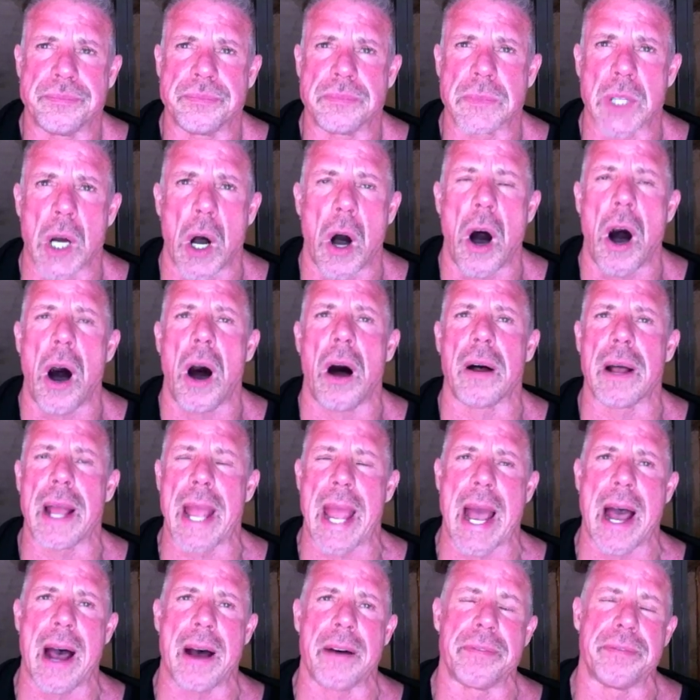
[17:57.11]
all
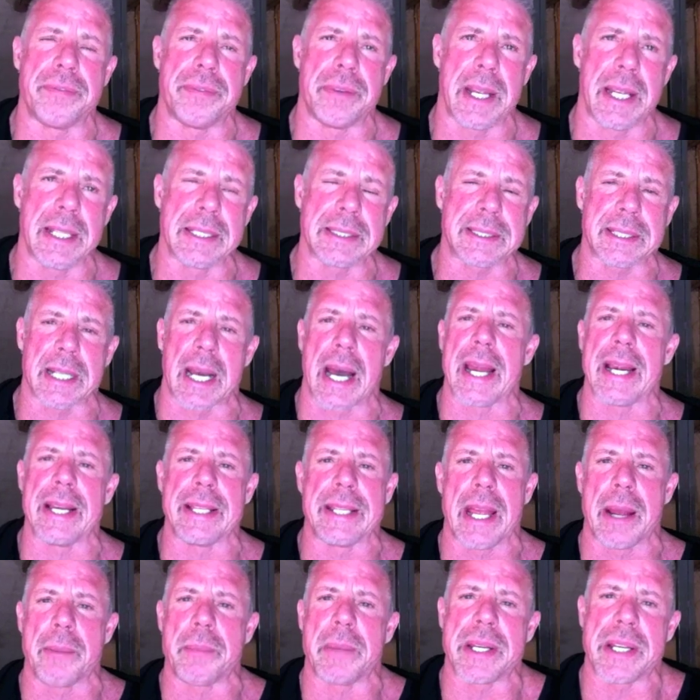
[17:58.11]
have inside of
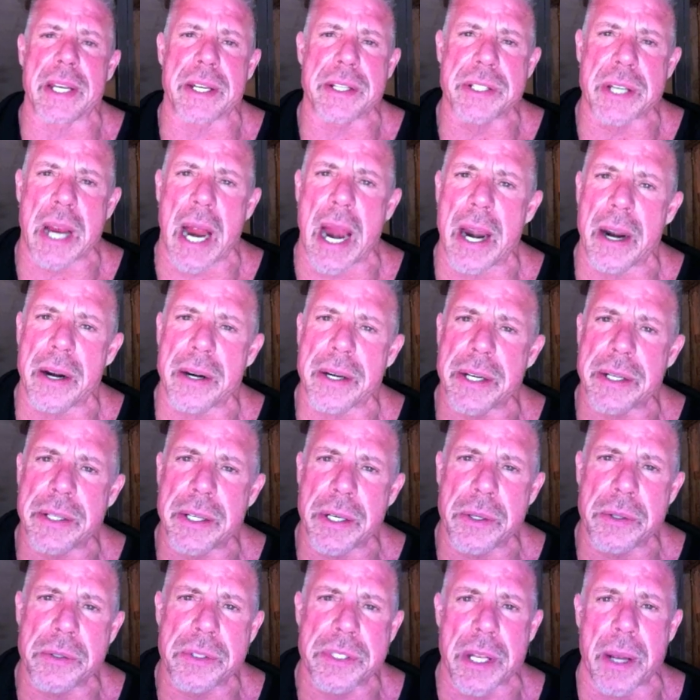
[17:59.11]
them a desire to
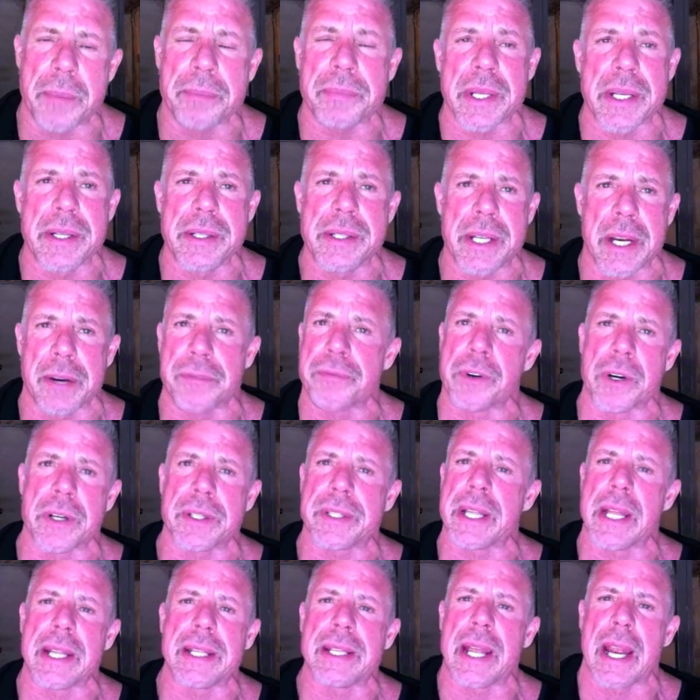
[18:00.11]
do something different
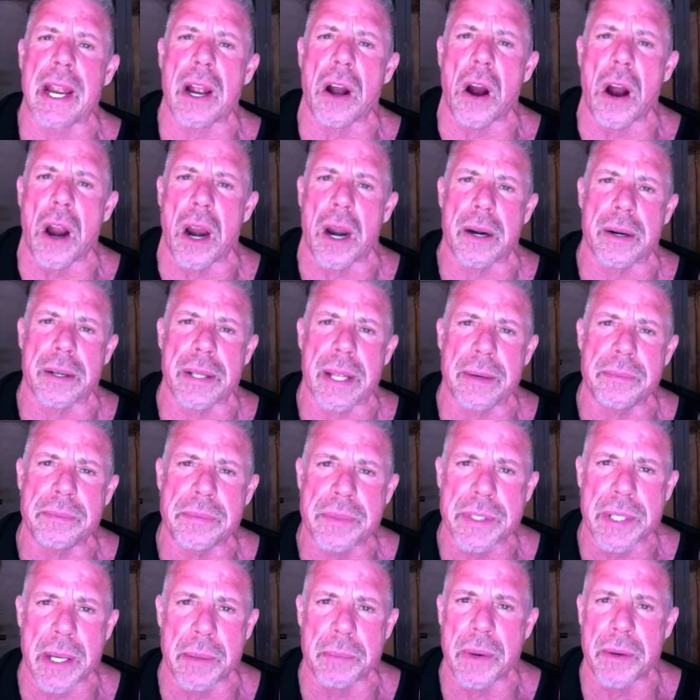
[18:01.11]
than they are.
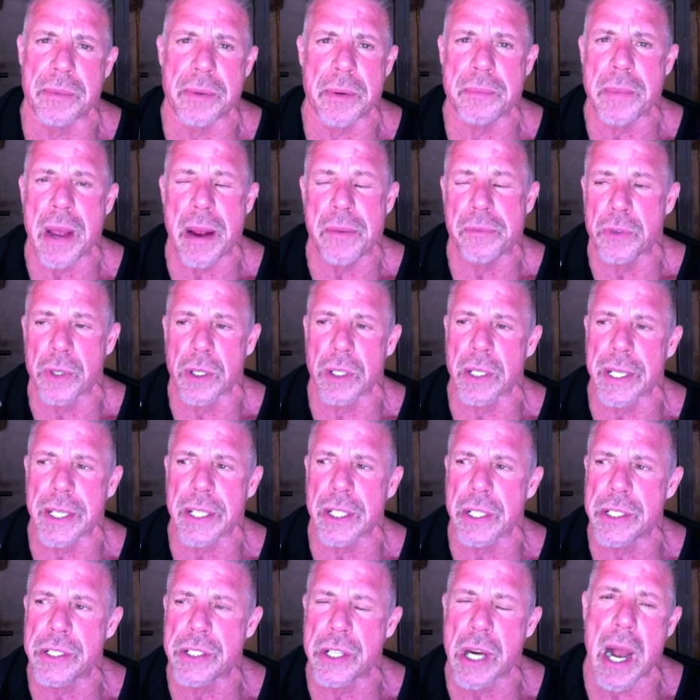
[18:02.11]
Some of them have really
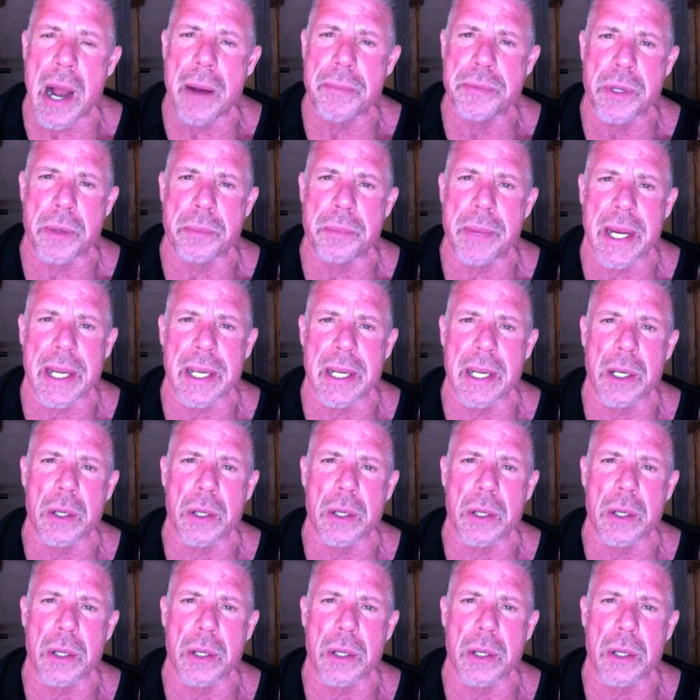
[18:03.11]
good jobs, are making a